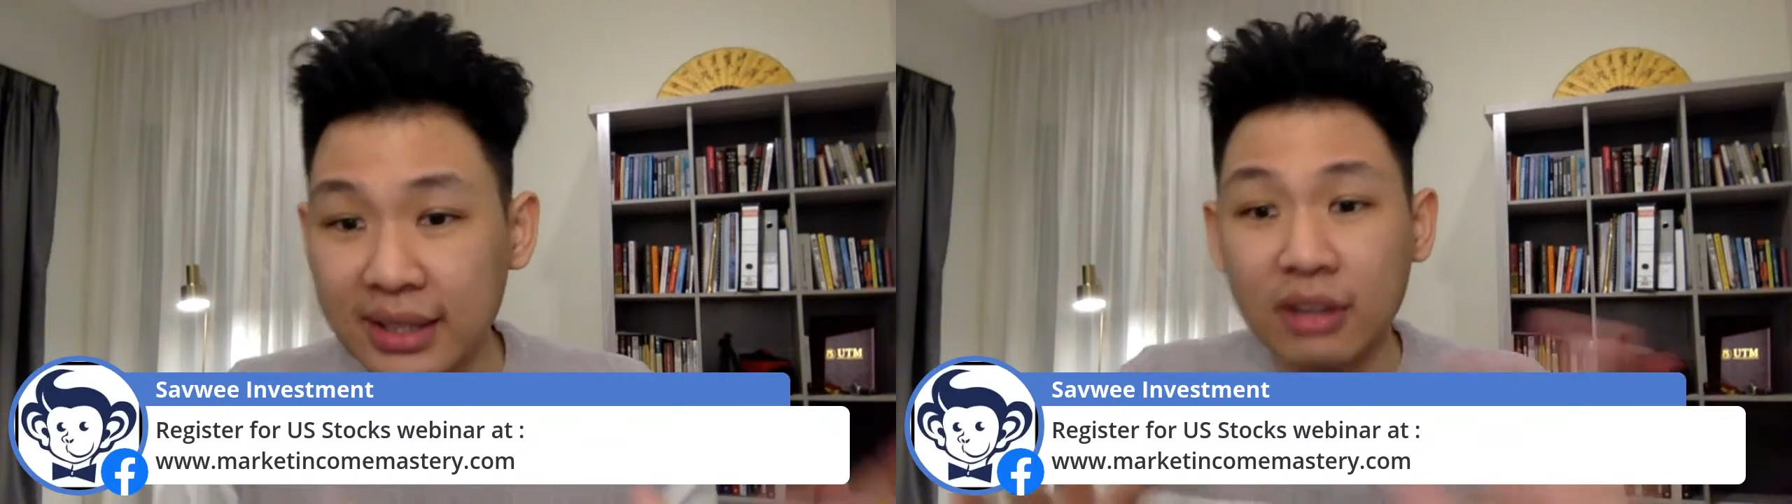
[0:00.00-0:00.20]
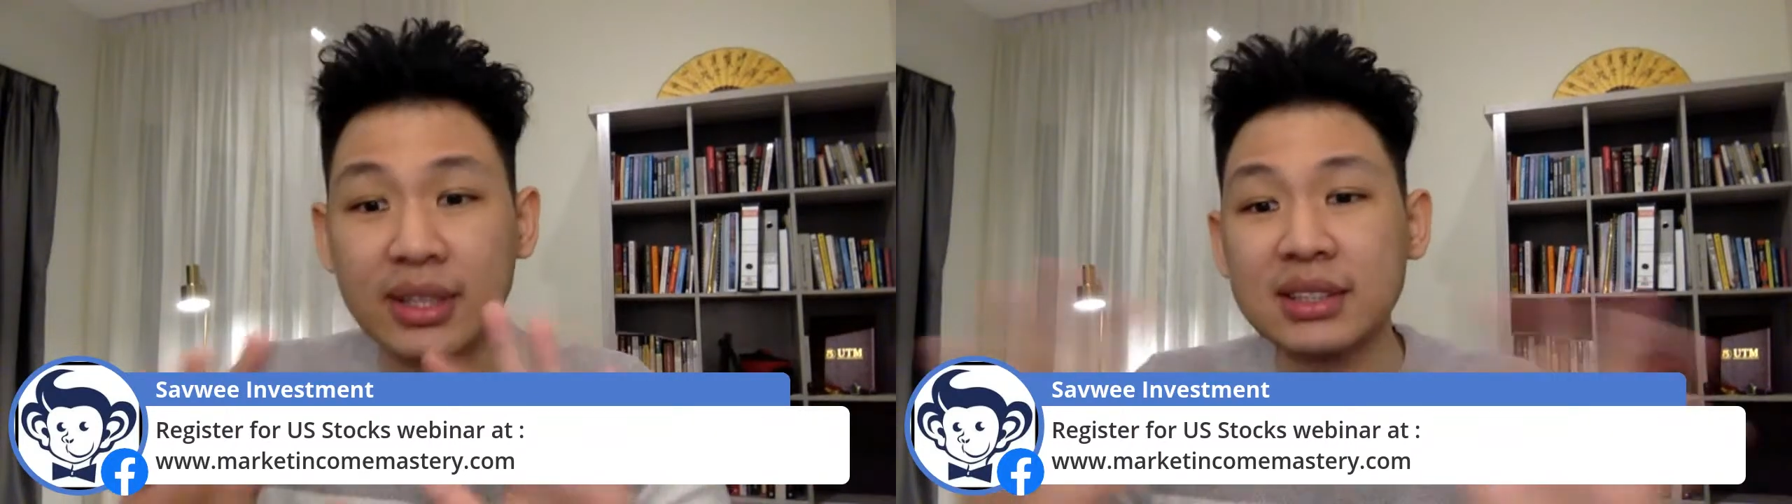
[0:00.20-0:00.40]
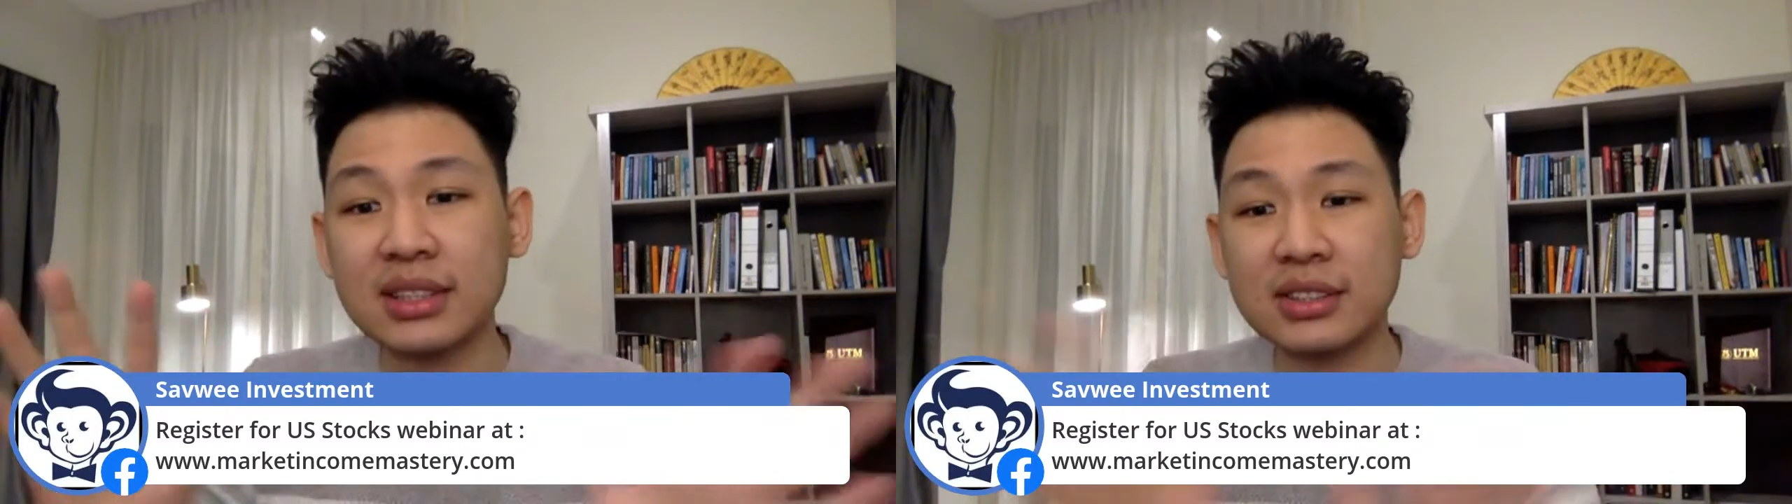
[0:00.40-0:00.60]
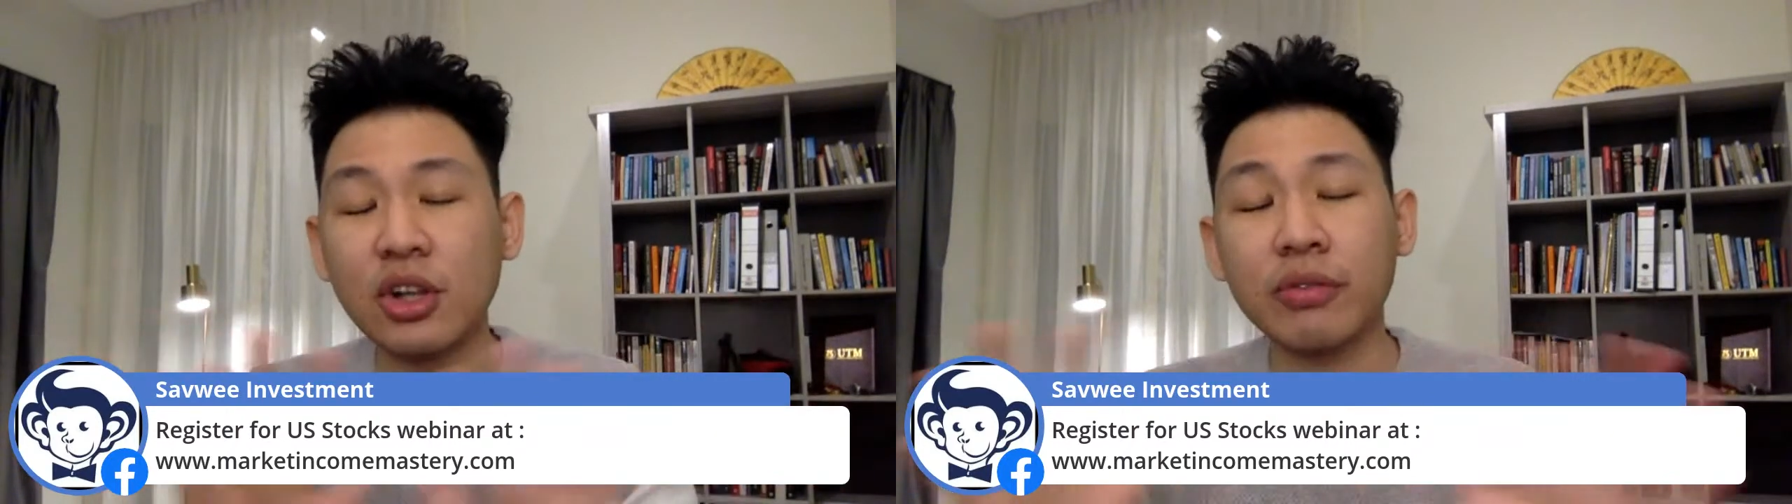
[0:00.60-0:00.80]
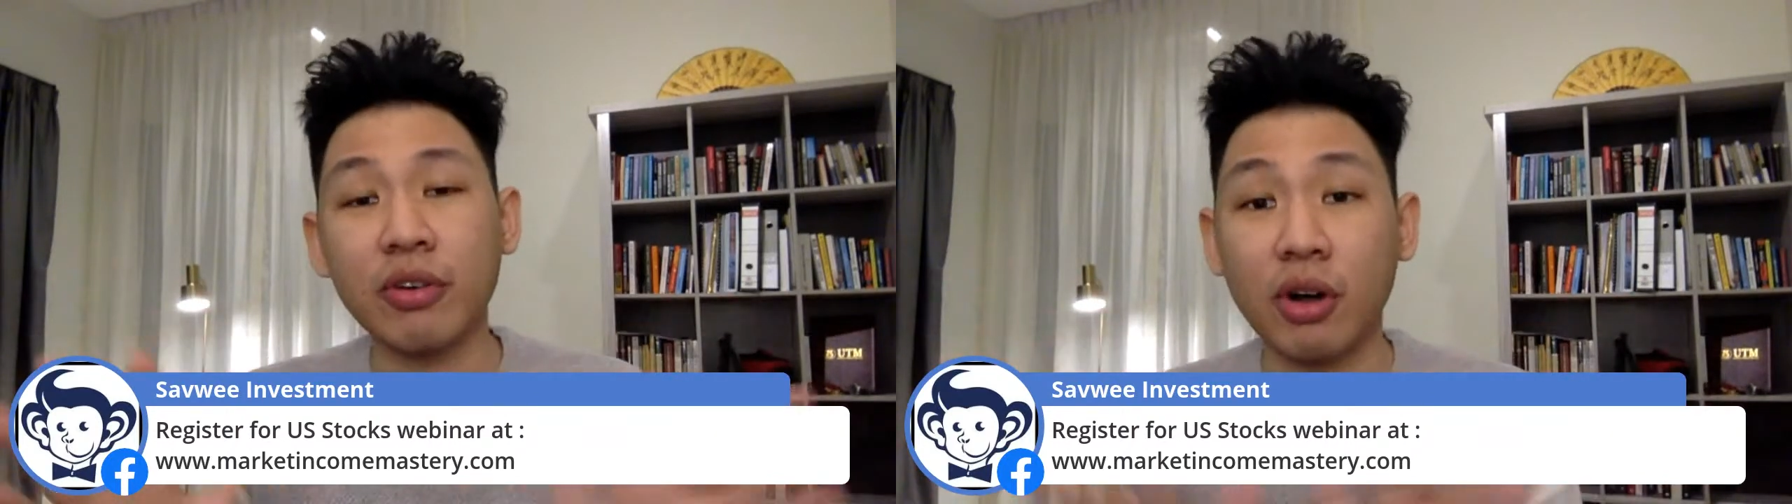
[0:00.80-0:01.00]
Now, this is
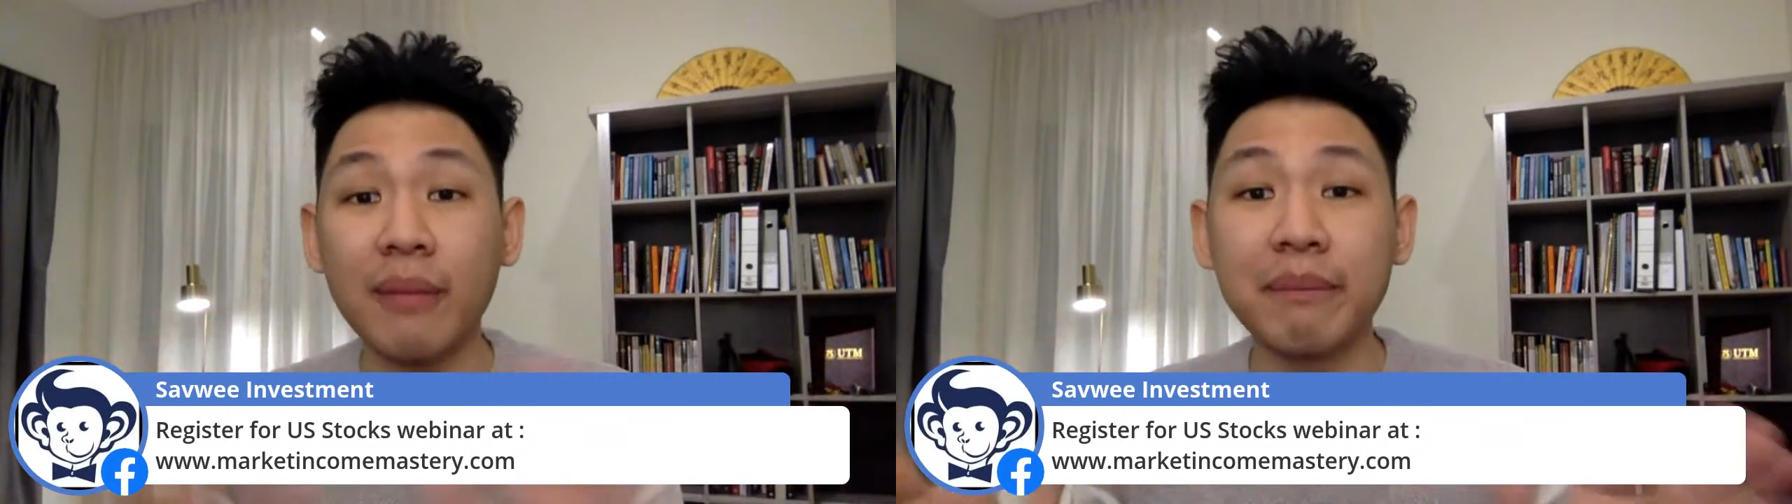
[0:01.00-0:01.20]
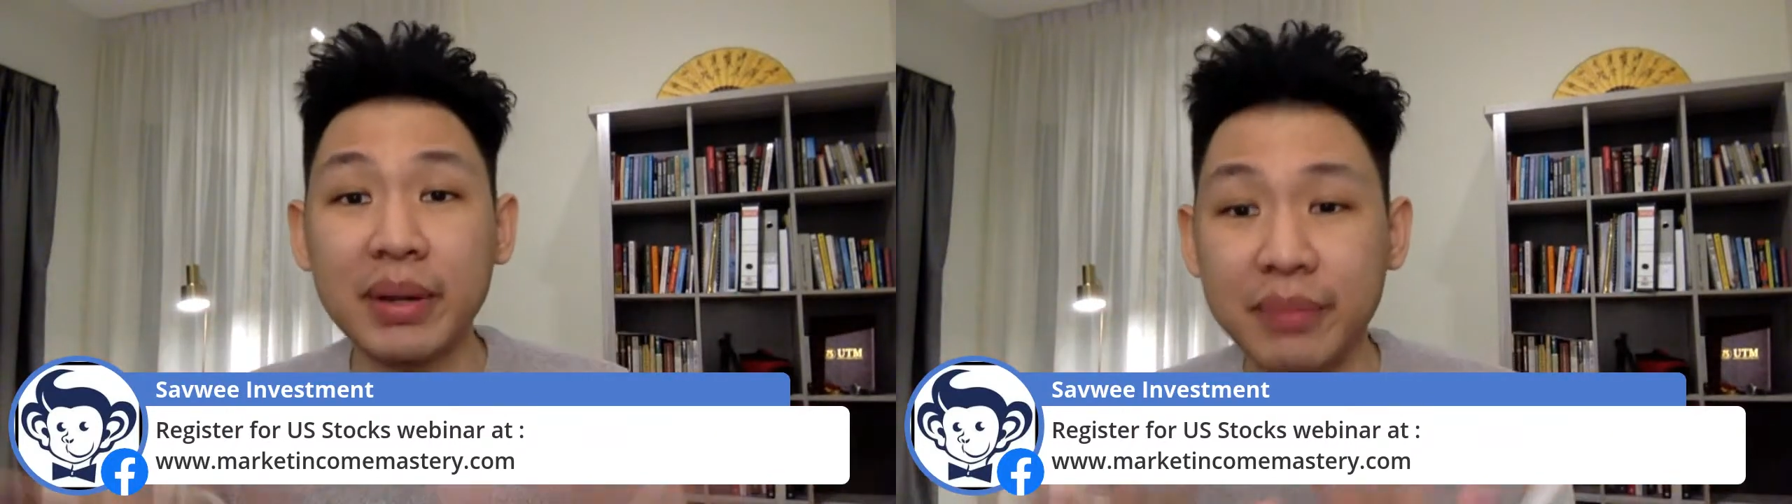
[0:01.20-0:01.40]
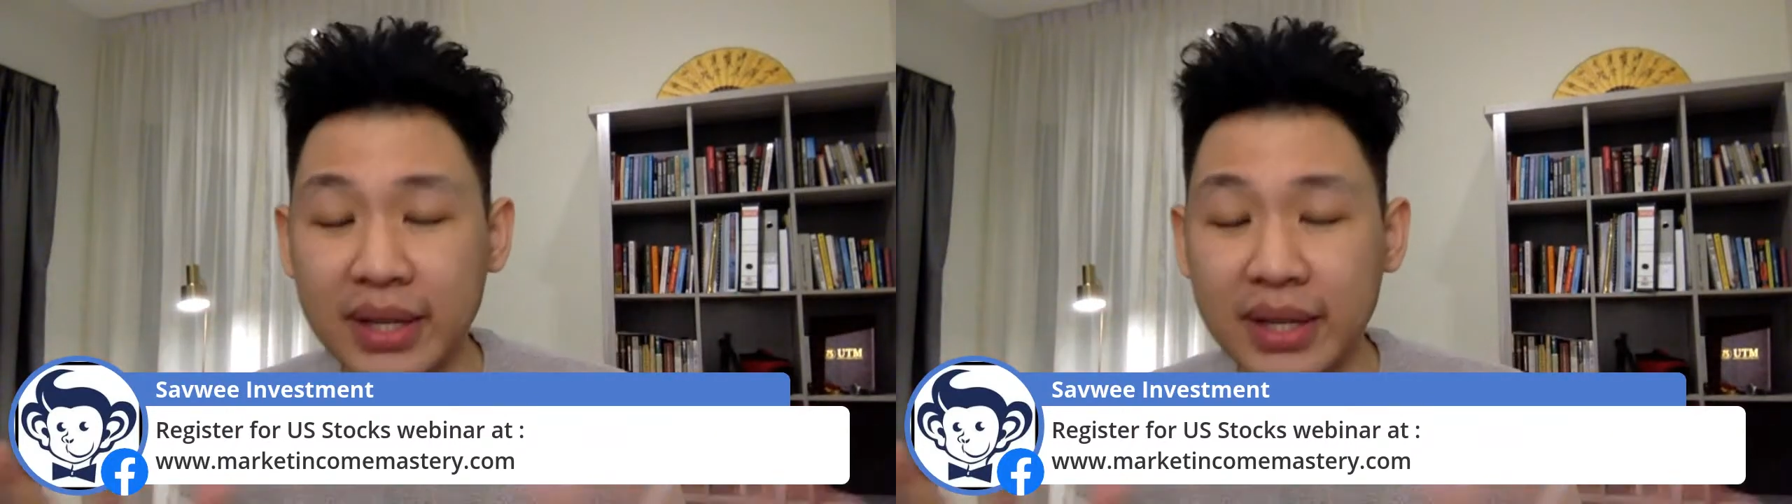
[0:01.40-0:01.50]
not for complete